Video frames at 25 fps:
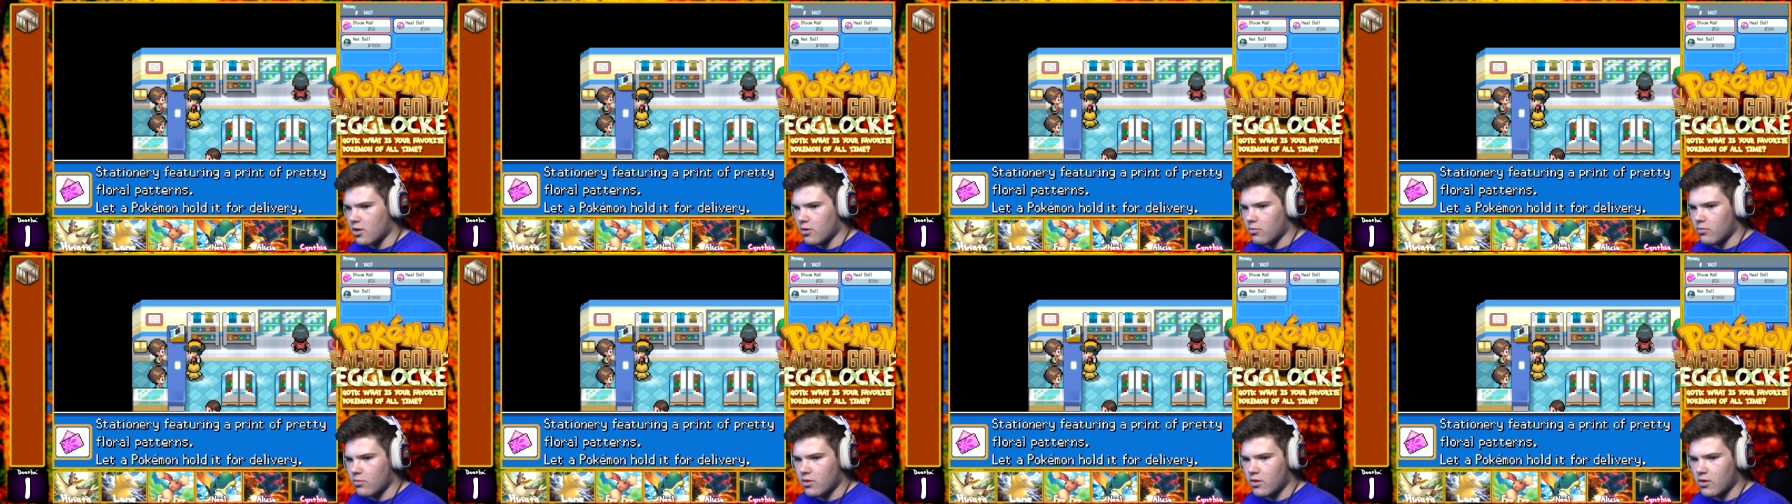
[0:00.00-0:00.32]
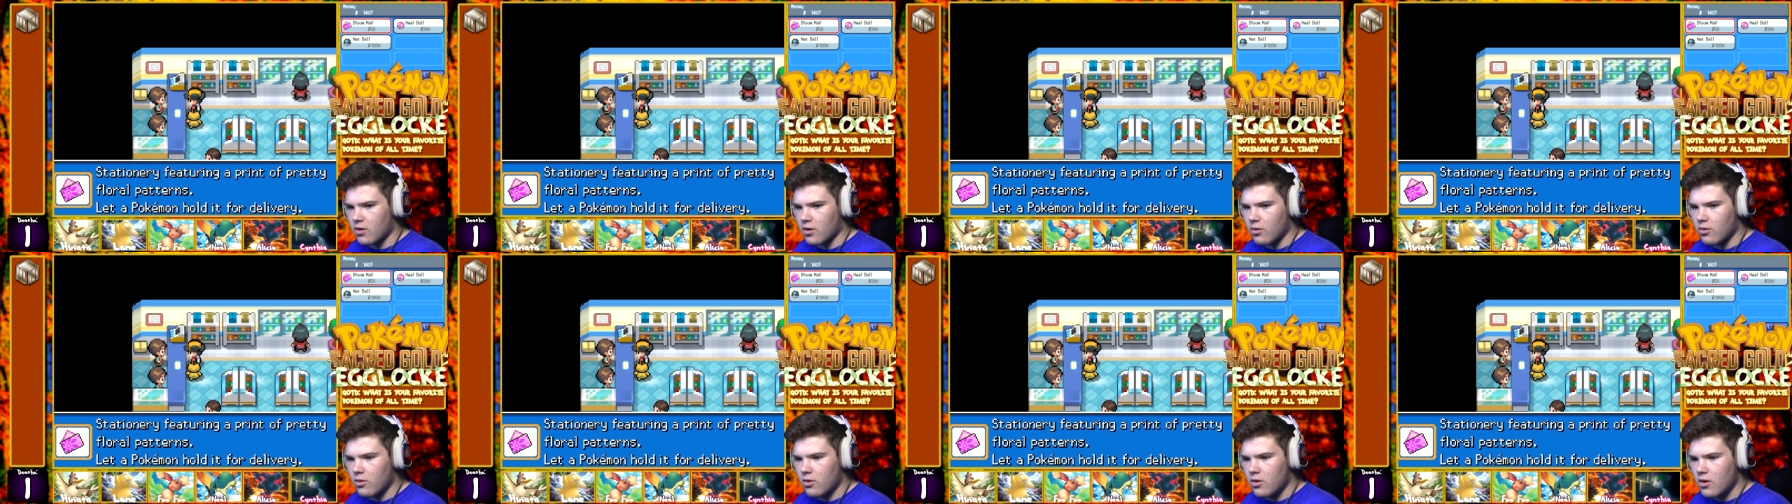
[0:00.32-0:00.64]
him,
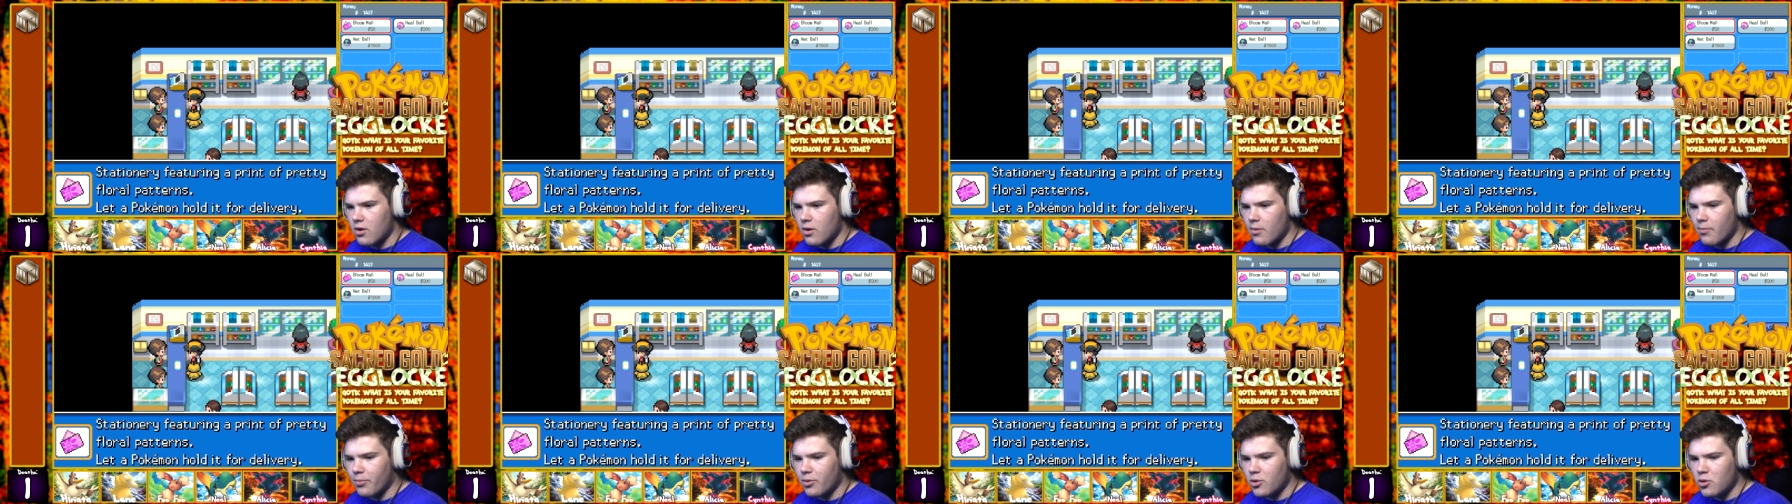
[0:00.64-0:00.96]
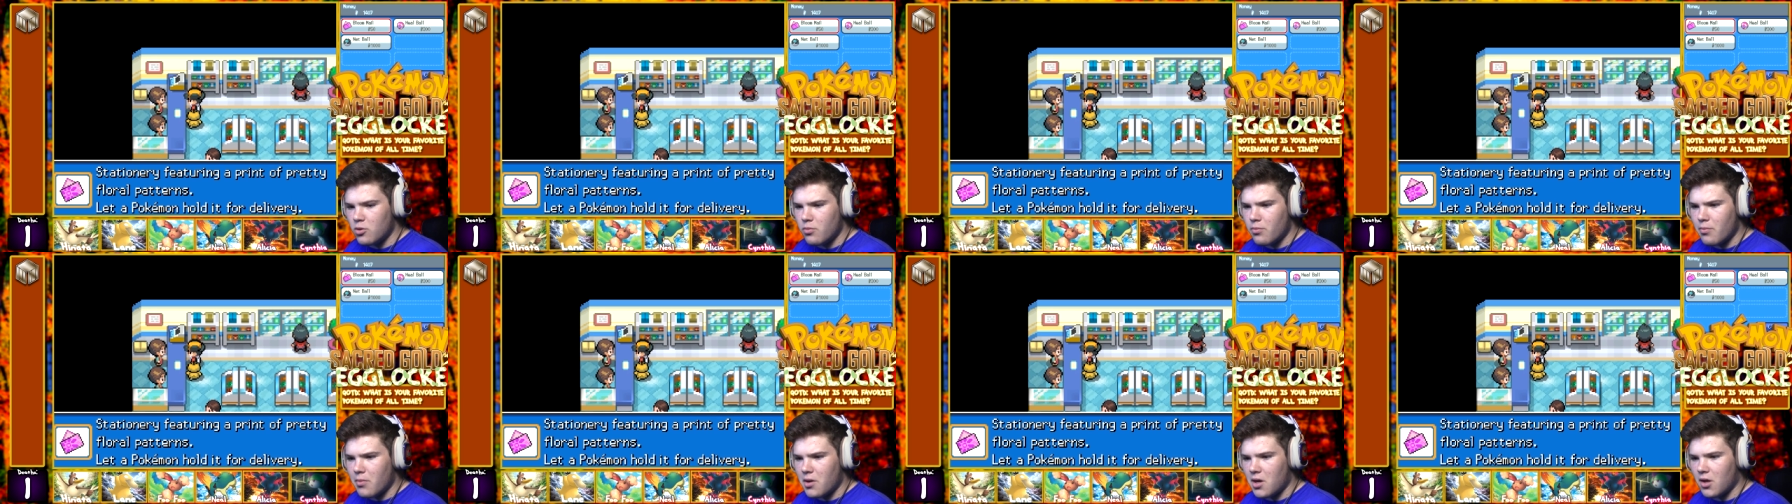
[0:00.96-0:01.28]
so.
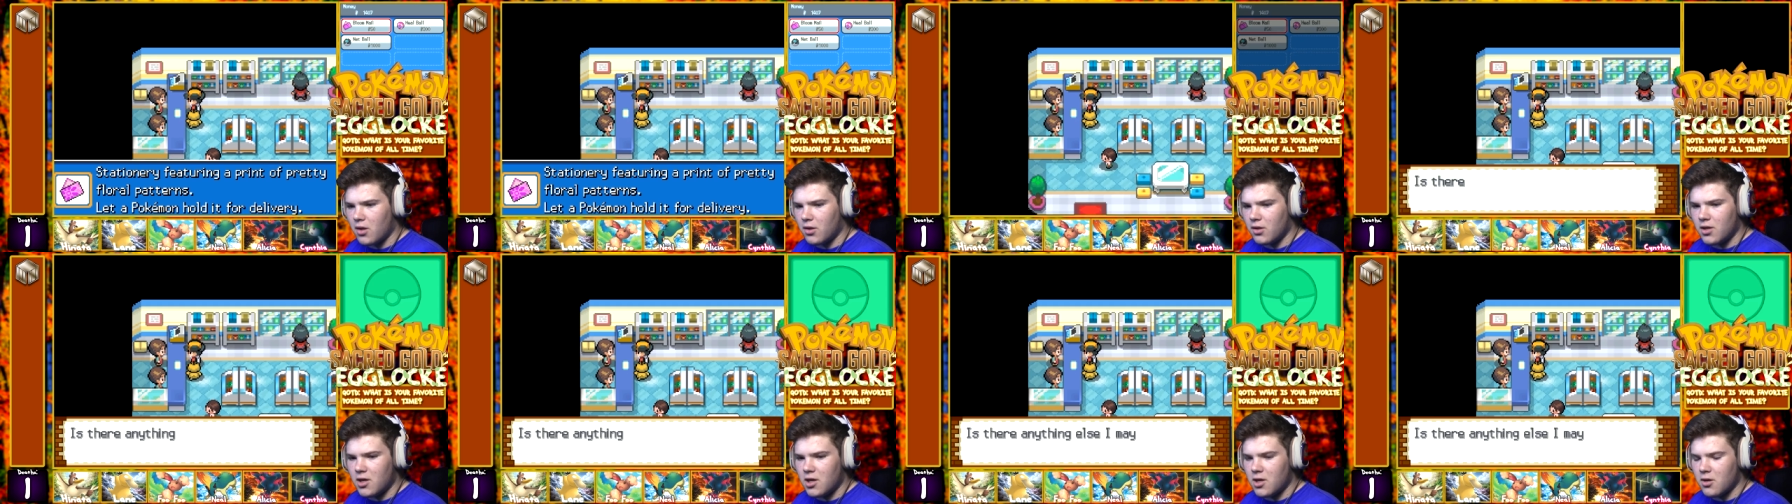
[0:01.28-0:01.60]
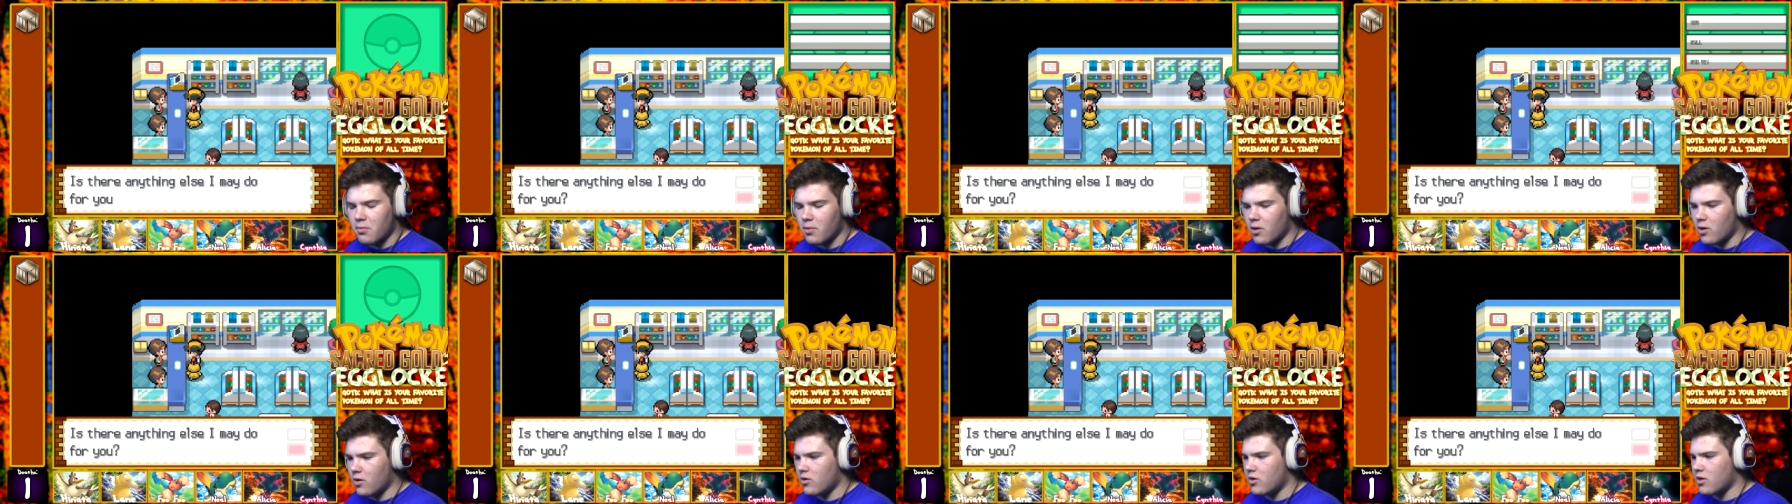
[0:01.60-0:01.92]
Bloom Mail, Heal
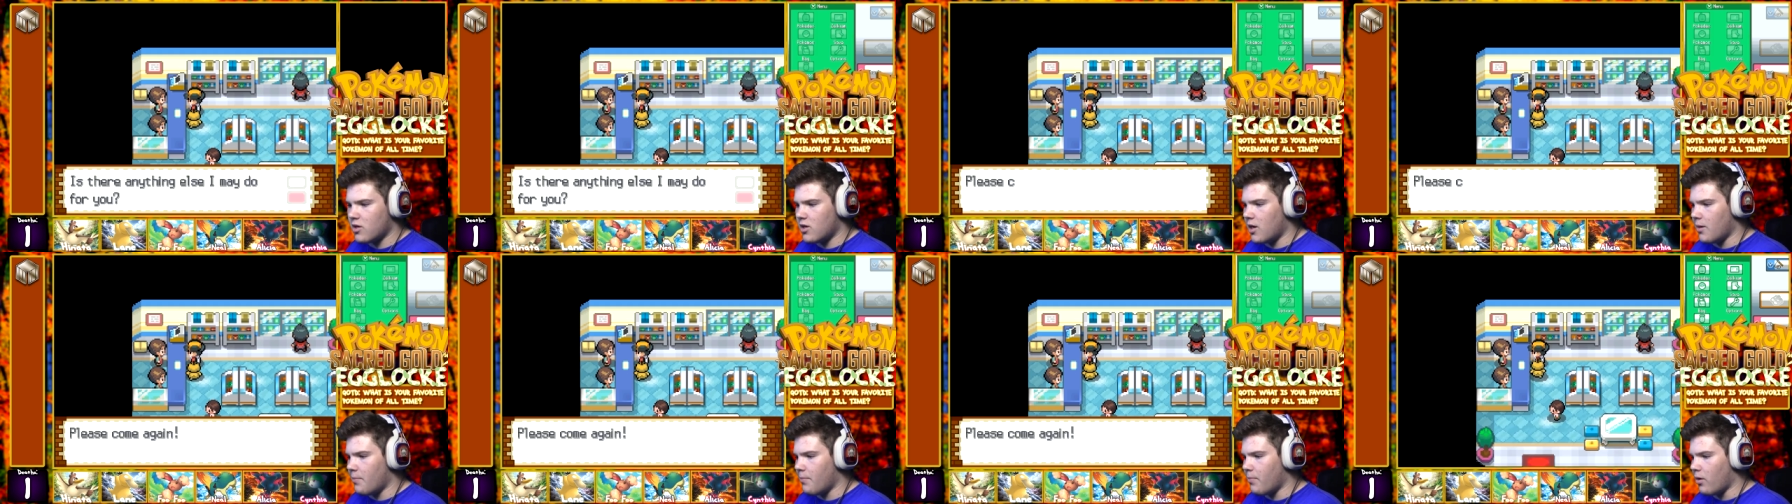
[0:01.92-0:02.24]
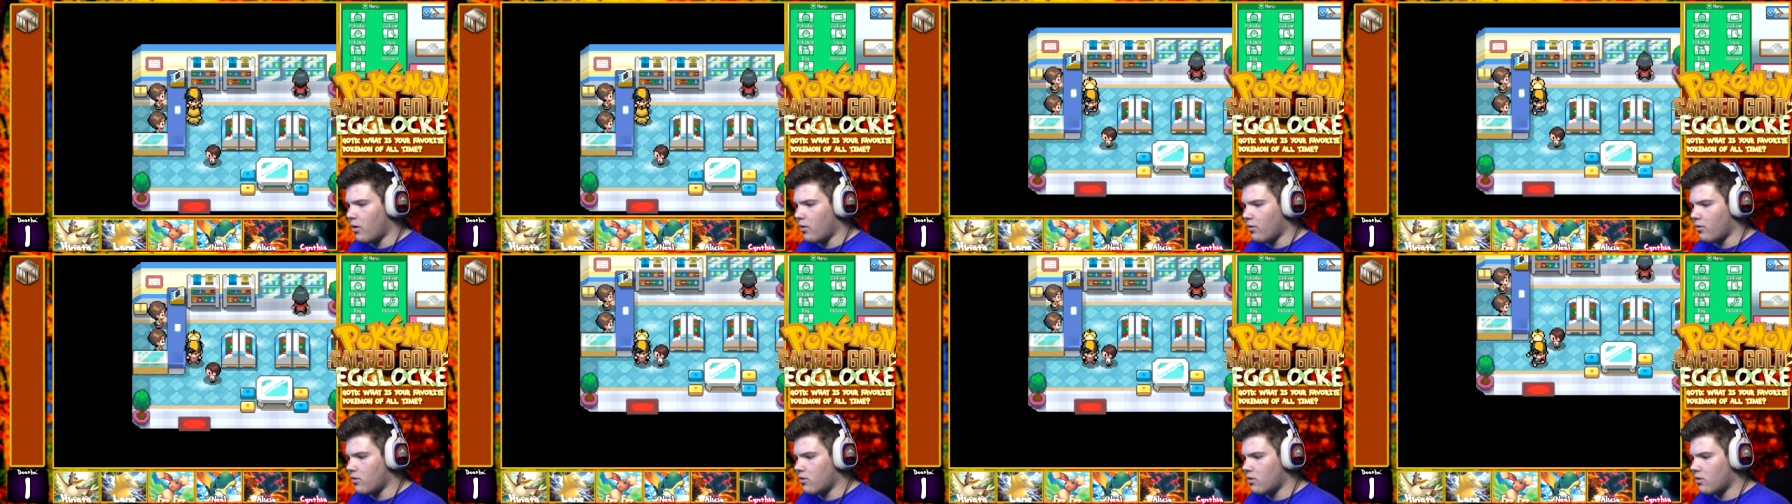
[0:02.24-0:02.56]
Balls, and Net
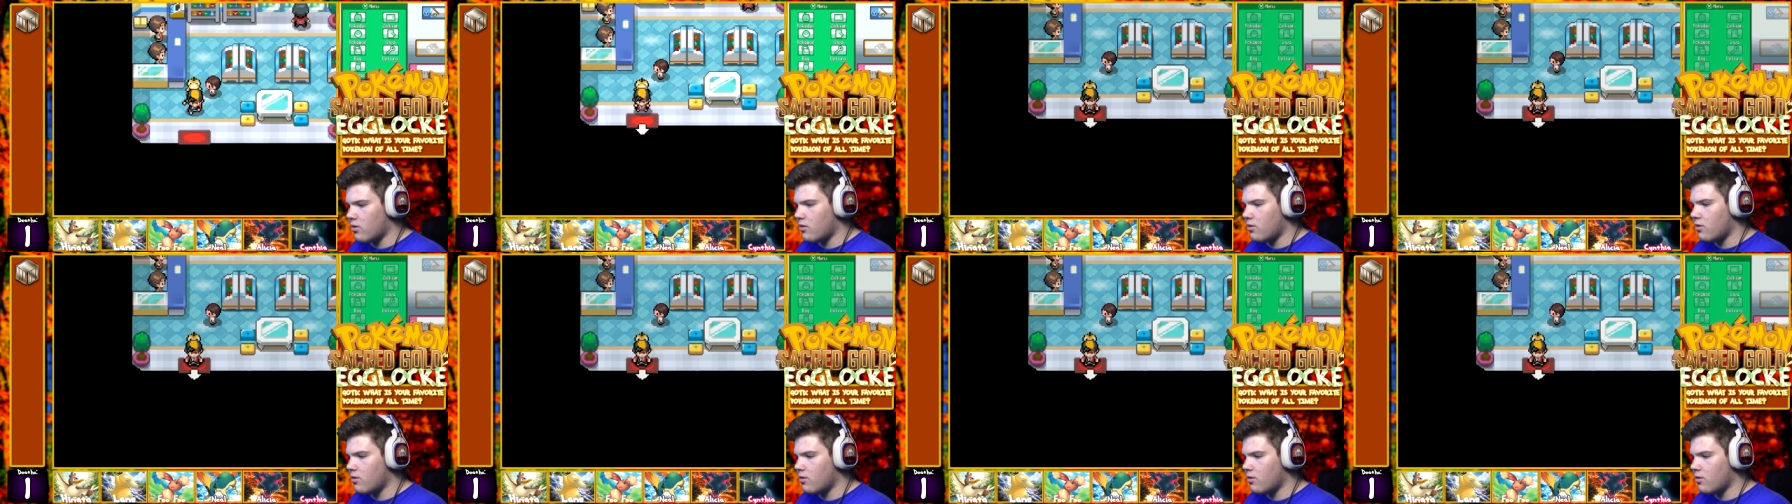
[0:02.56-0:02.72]
Balls.